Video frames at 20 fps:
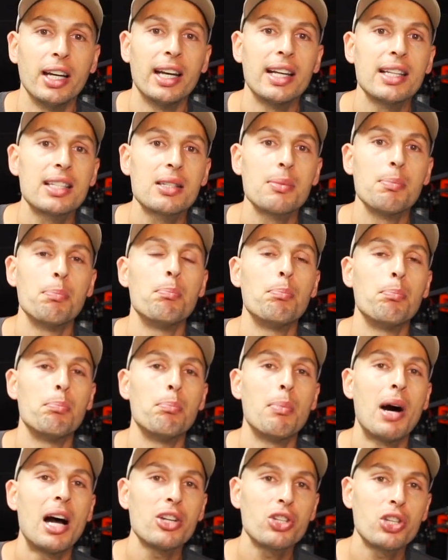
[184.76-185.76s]
It's
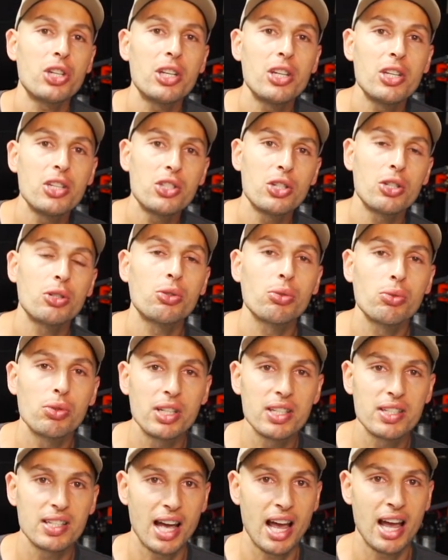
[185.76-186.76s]
much easier to
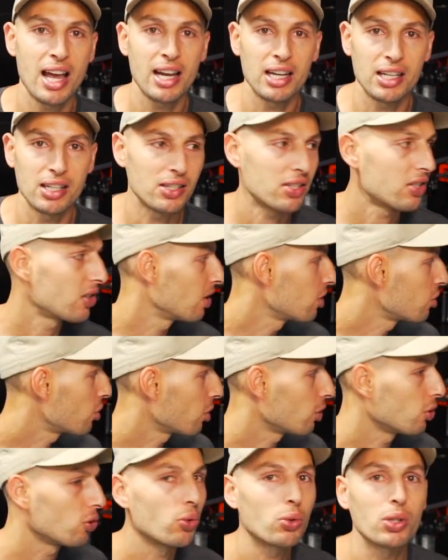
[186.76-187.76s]
design such
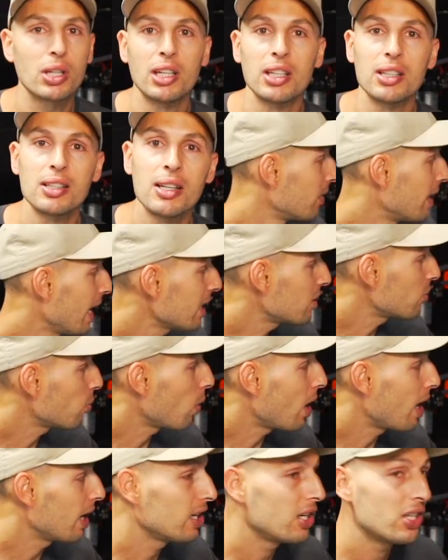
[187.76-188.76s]
a unit. That's
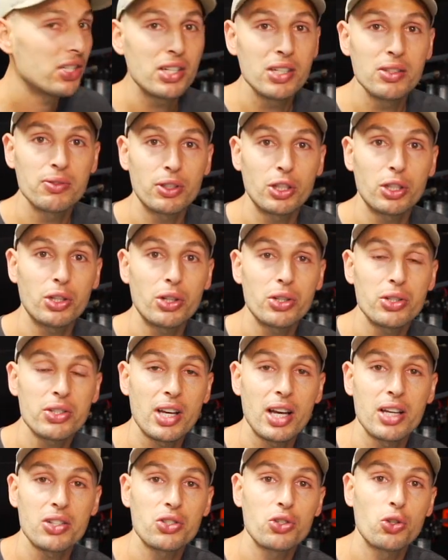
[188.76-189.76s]
why these inverters
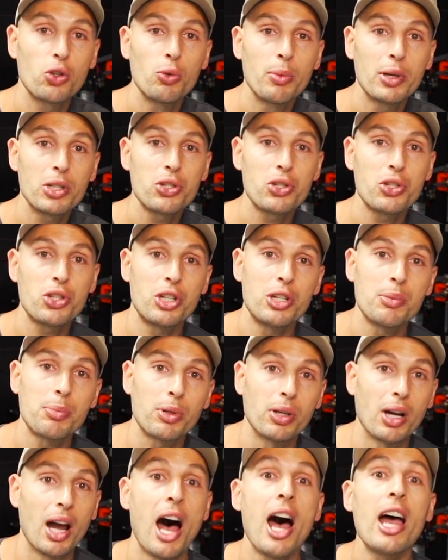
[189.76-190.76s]
are so much
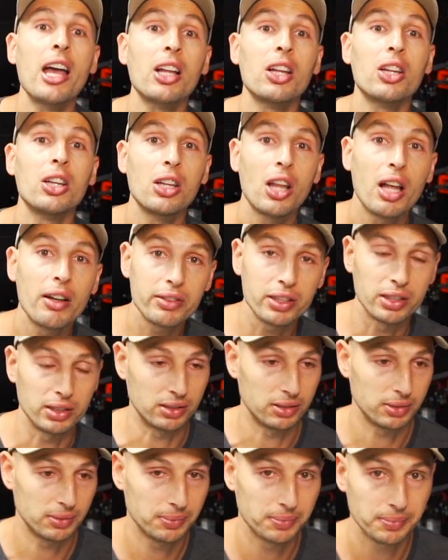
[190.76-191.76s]
cheaper. I love
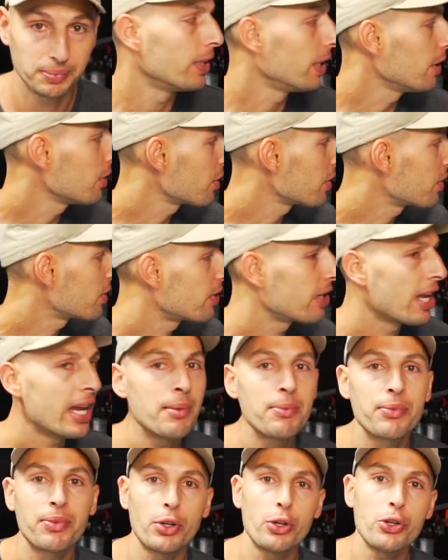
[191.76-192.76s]
it. There's the
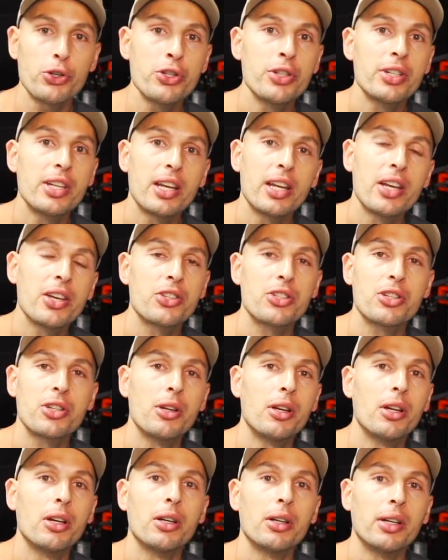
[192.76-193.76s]
same version that has
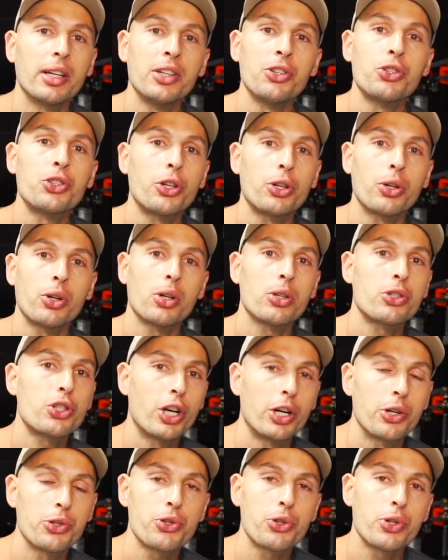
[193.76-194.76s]
an internal
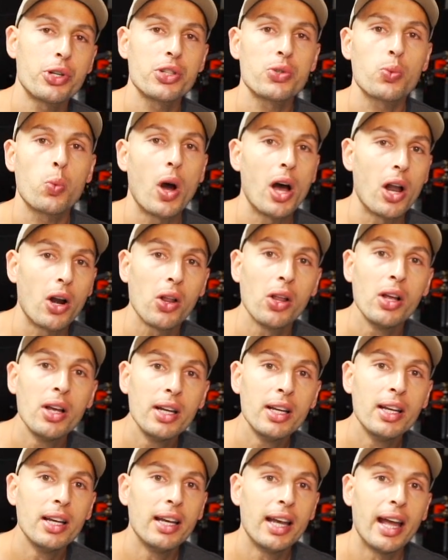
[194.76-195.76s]
charger as well,
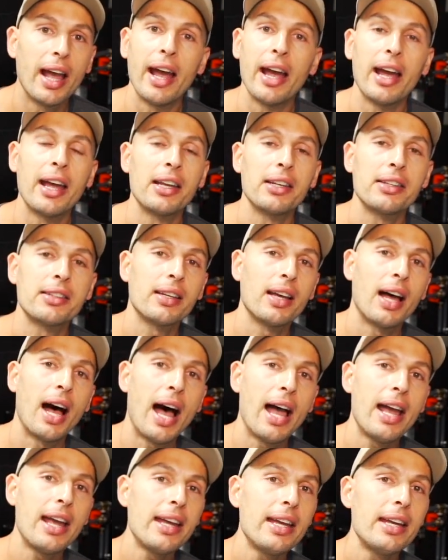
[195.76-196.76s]
and
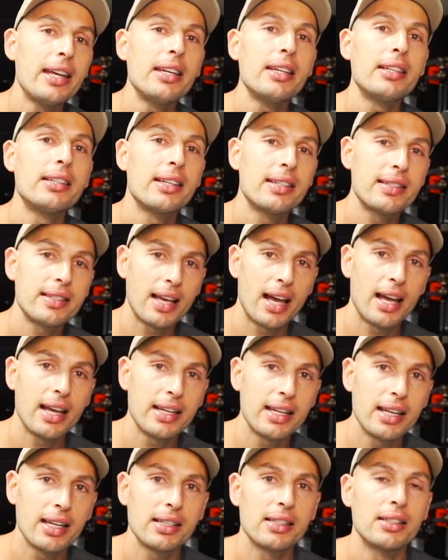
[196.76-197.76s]
I
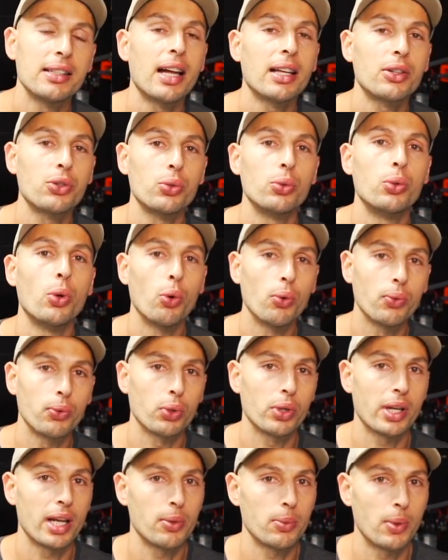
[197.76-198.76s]
decided not to go
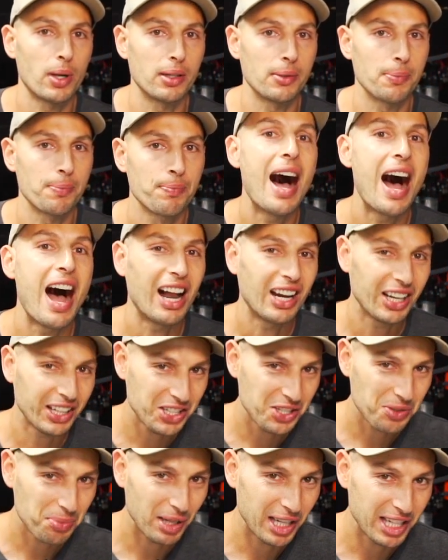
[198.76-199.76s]
for that one. I'll
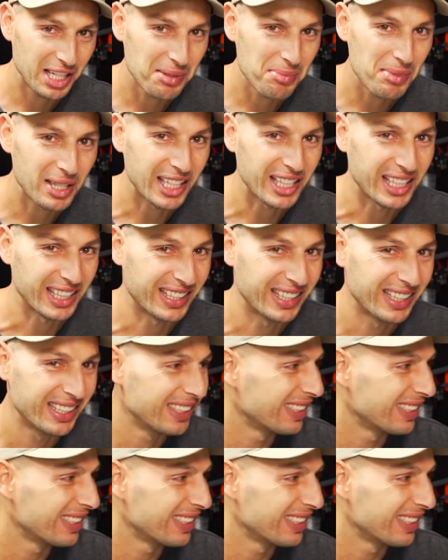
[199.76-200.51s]
explain in a minute,